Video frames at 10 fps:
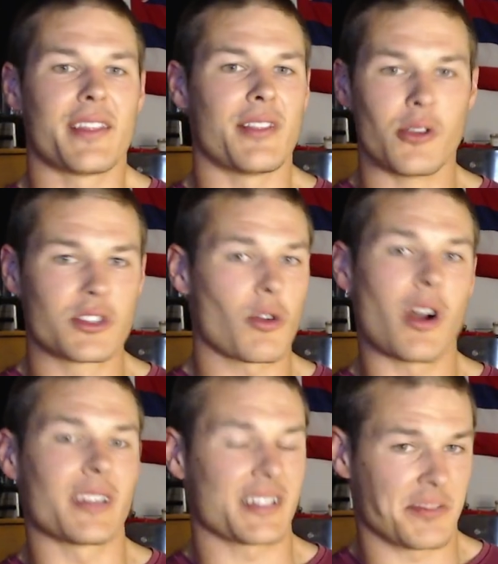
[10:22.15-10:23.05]
Those are
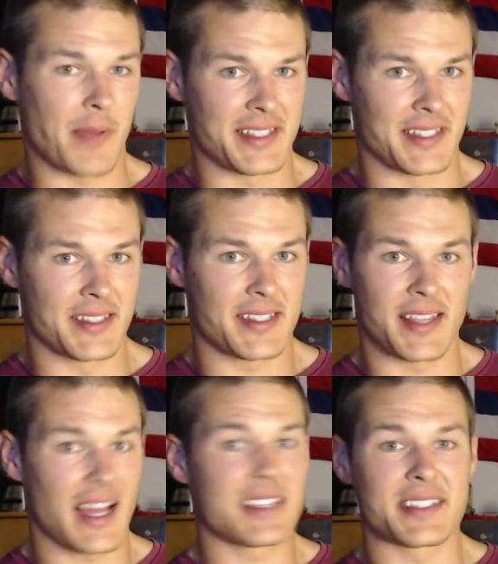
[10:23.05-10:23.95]
all expenses.
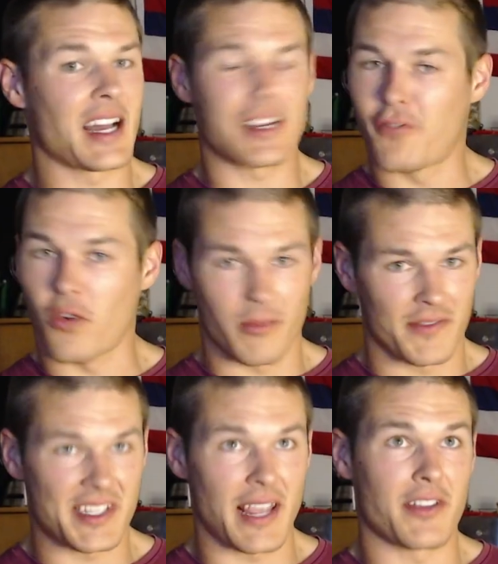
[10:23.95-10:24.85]
That is not a form
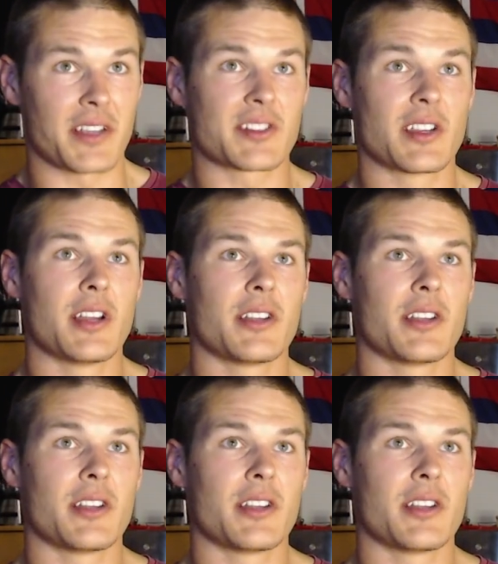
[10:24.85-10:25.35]
of savings.